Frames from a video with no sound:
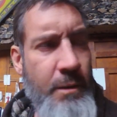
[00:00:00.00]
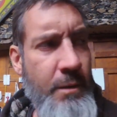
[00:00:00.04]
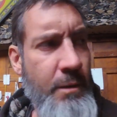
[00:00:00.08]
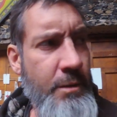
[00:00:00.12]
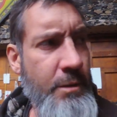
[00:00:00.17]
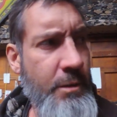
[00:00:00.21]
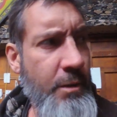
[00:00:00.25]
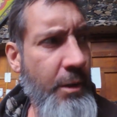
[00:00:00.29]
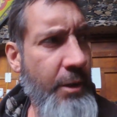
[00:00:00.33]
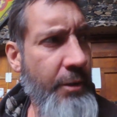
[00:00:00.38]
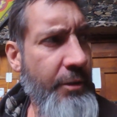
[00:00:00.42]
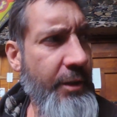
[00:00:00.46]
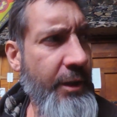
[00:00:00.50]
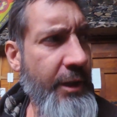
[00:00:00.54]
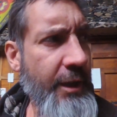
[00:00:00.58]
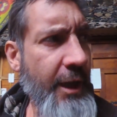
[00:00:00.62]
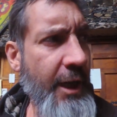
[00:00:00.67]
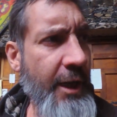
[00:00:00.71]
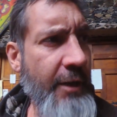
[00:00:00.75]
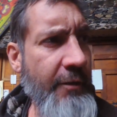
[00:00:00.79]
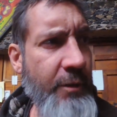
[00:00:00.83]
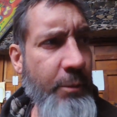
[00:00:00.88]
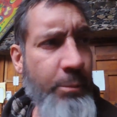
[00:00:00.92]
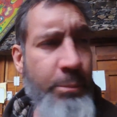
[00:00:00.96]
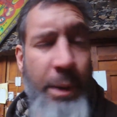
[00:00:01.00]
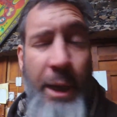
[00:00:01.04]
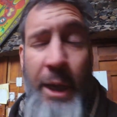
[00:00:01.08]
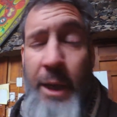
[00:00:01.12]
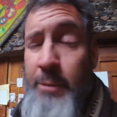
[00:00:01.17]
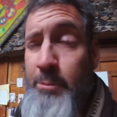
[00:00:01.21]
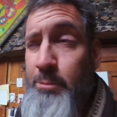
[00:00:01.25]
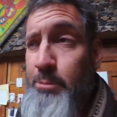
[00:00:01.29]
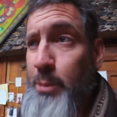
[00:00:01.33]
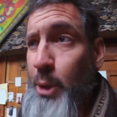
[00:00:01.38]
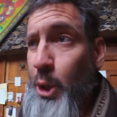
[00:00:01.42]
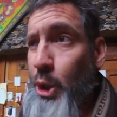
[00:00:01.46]
So I think I have a
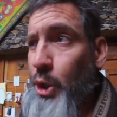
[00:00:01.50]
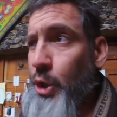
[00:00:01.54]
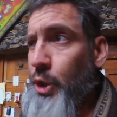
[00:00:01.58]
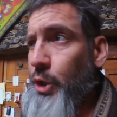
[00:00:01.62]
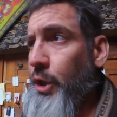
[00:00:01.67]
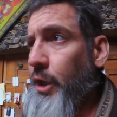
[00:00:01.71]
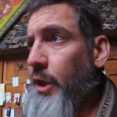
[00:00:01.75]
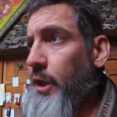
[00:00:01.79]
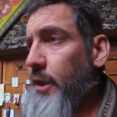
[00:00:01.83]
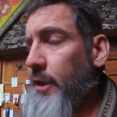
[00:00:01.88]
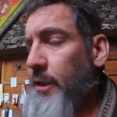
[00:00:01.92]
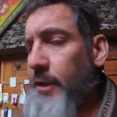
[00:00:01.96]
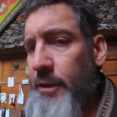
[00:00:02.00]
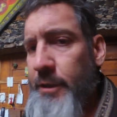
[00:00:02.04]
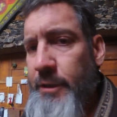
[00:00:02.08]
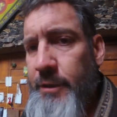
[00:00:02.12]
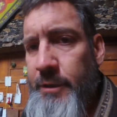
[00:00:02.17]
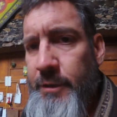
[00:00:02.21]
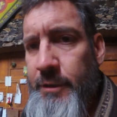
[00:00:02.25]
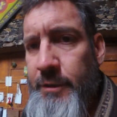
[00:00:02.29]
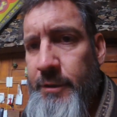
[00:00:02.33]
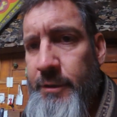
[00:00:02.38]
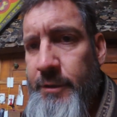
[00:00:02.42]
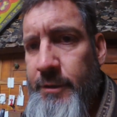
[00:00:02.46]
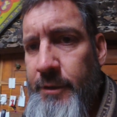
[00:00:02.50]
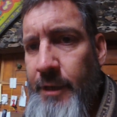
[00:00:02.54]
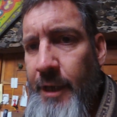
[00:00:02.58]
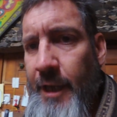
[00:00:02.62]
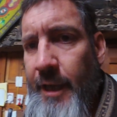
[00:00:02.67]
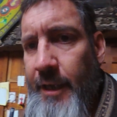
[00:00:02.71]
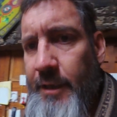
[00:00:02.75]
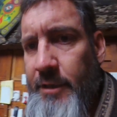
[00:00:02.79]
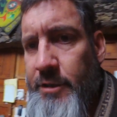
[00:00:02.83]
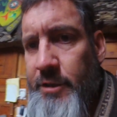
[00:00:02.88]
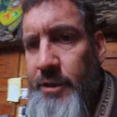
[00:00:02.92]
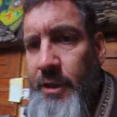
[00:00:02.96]
pet bird
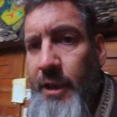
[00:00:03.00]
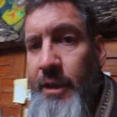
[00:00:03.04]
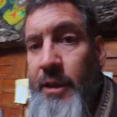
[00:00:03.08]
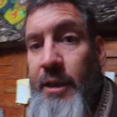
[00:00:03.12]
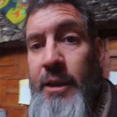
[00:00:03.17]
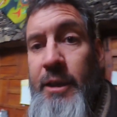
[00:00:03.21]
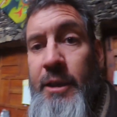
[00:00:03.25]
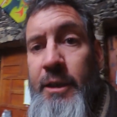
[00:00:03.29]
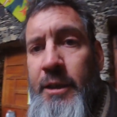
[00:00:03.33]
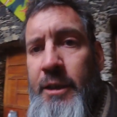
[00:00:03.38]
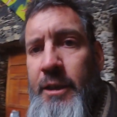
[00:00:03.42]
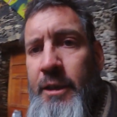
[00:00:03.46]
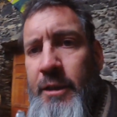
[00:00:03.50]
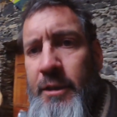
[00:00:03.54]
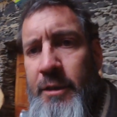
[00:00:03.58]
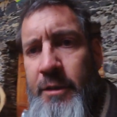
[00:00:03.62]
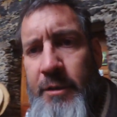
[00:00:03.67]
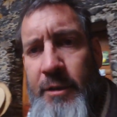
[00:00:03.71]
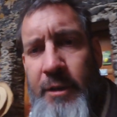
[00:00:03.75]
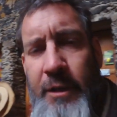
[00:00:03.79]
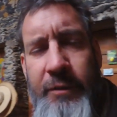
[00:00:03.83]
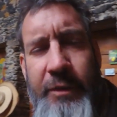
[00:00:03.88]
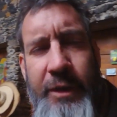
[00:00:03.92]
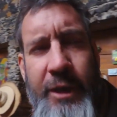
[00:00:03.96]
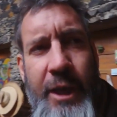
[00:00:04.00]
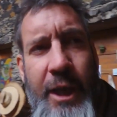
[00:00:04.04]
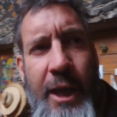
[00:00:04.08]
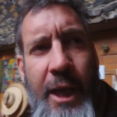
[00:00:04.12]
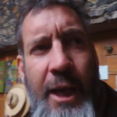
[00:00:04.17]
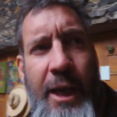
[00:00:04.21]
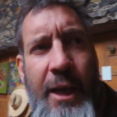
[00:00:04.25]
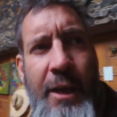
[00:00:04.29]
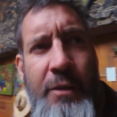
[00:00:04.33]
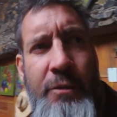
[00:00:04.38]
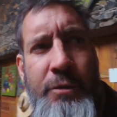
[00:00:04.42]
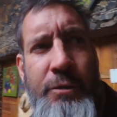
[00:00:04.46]
accidentally living in the
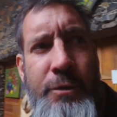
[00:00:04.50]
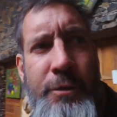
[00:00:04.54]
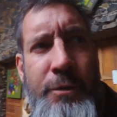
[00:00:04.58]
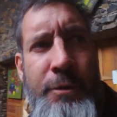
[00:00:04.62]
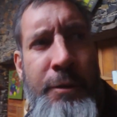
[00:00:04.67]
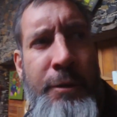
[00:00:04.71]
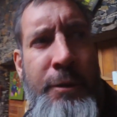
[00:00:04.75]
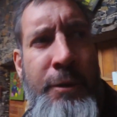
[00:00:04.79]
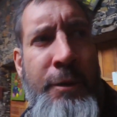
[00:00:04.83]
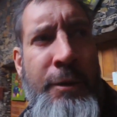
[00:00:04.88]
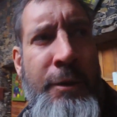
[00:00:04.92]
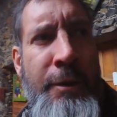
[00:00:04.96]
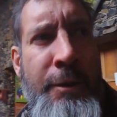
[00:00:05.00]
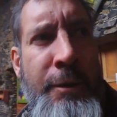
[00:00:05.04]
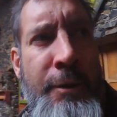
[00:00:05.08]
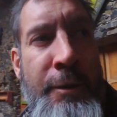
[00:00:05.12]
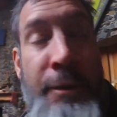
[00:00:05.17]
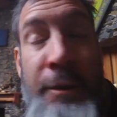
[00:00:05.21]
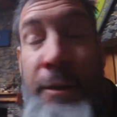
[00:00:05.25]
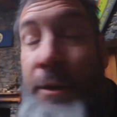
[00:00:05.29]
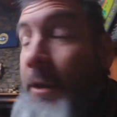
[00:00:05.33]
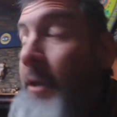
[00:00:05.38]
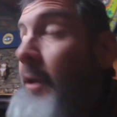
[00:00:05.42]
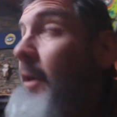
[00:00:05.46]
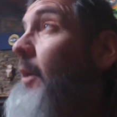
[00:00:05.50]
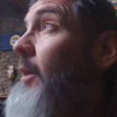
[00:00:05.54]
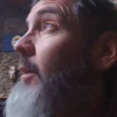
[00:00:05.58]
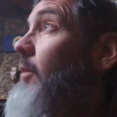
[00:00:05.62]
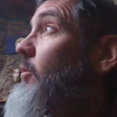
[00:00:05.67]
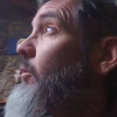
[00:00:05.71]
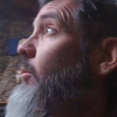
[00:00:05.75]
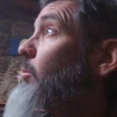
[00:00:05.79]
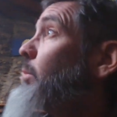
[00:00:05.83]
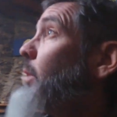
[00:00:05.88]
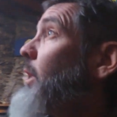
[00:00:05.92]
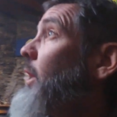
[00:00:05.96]
house. It
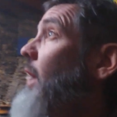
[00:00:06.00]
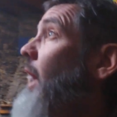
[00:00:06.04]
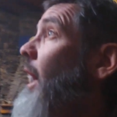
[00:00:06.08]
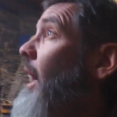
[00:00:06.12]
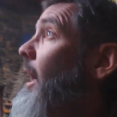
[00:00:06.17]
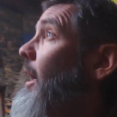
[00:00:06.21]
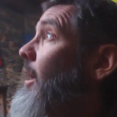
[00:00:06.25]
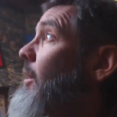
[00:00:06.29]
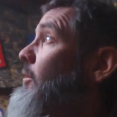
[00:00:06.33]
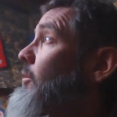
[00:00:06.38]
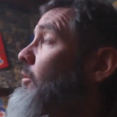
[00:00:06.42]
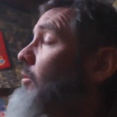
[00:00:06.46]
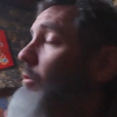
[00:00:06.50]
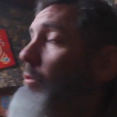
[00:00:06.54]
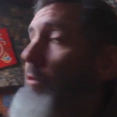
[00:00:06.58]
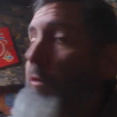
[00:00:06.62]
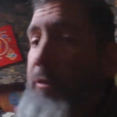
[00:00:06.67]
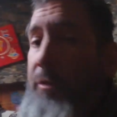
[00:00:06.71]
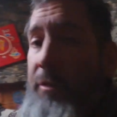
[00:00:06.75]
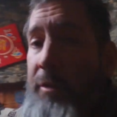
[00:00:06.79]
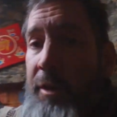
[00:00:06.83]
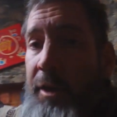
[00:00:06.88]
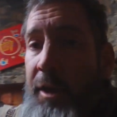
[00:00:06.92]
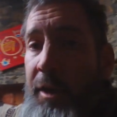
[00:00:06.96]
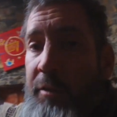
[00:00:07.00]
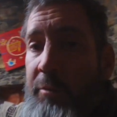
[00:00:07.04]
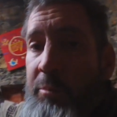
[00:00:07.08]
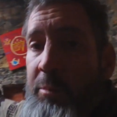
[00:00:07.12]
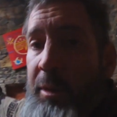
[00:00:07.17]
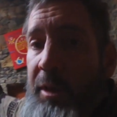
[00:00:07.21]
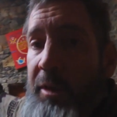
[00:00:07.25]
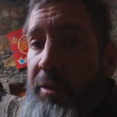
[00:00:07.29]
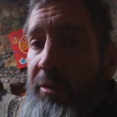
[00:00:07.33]
is a big house. It has big